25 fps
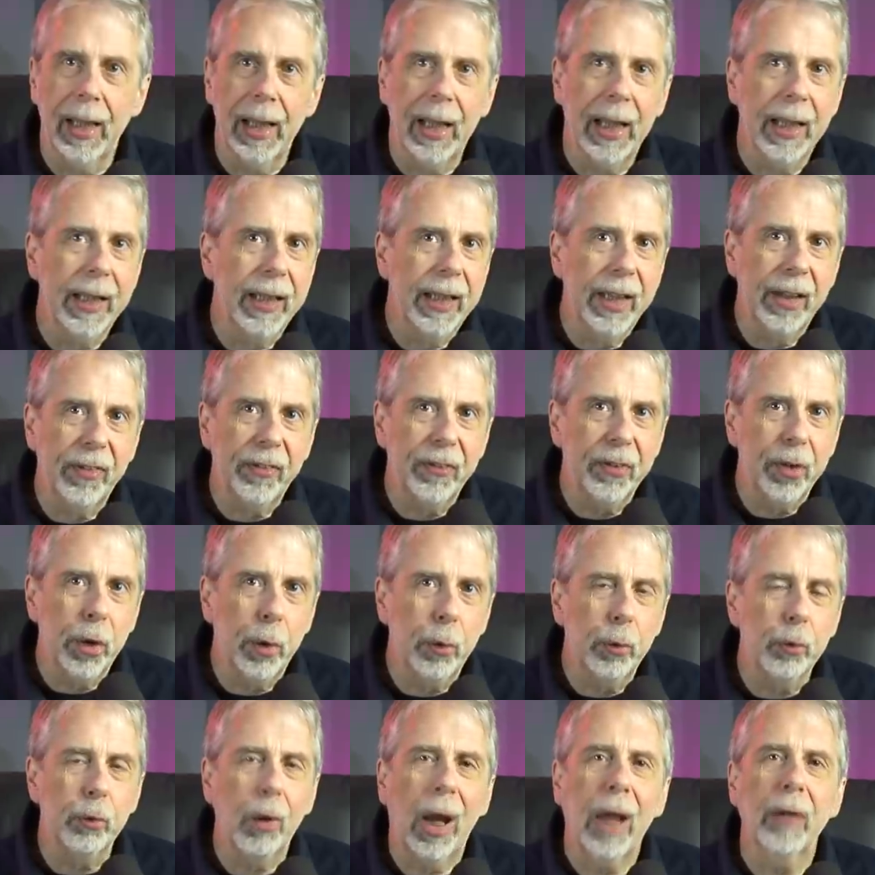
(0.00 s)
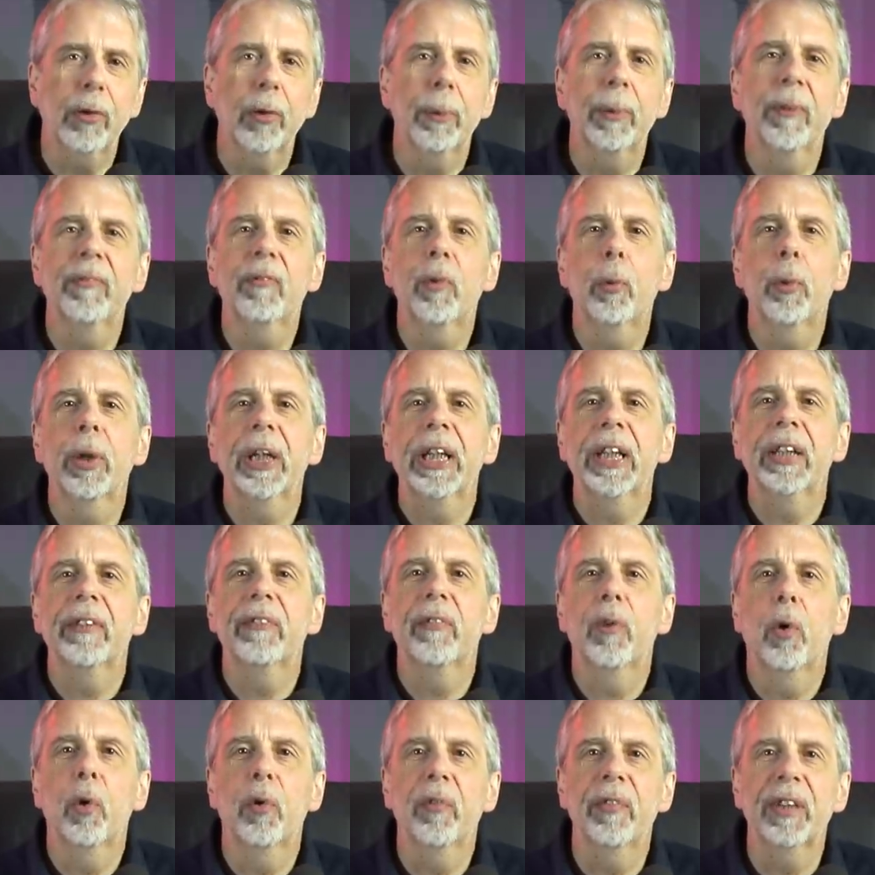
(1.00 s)
In this news roundup of the week
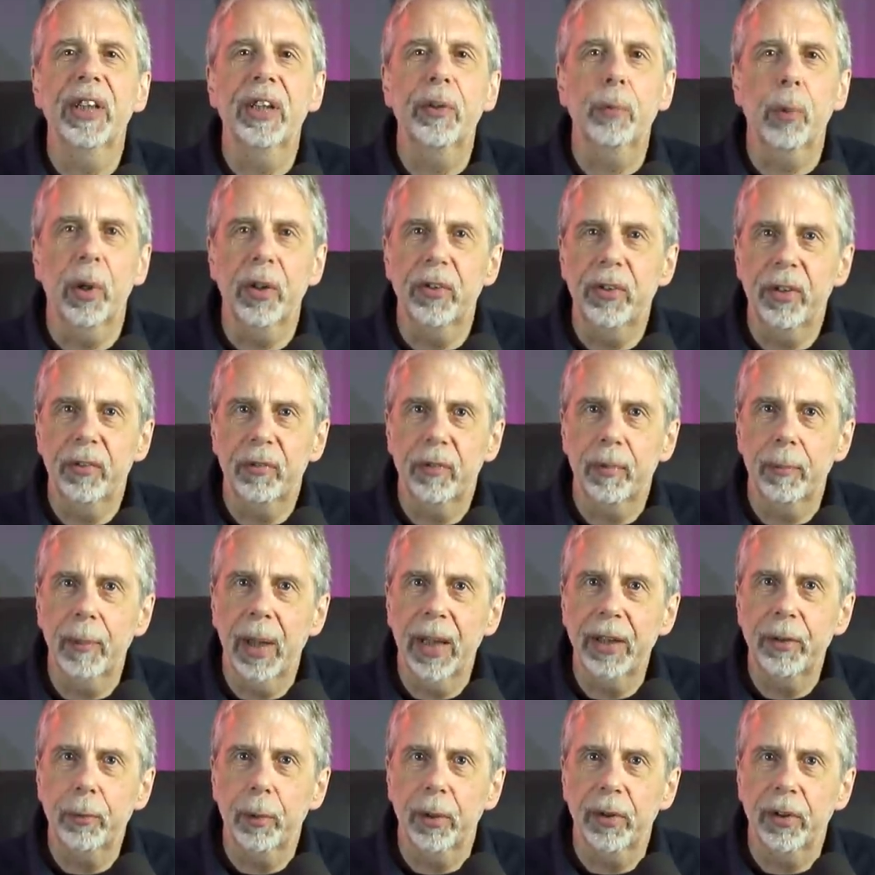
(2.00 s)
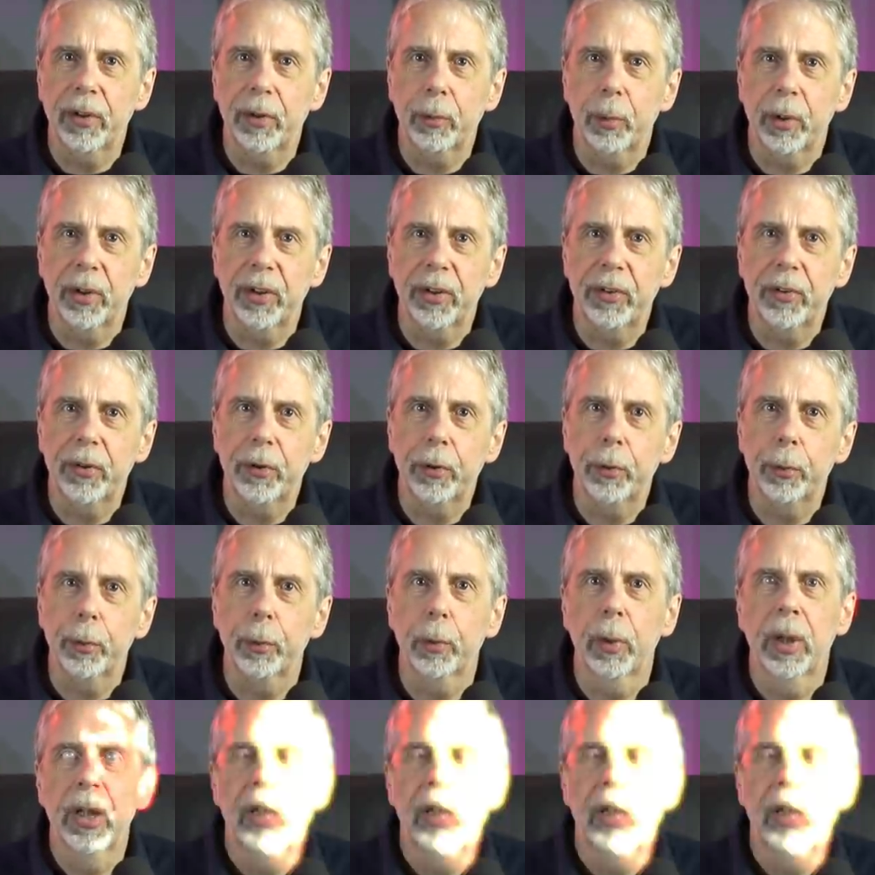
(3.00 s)
for the 20th of May 2022,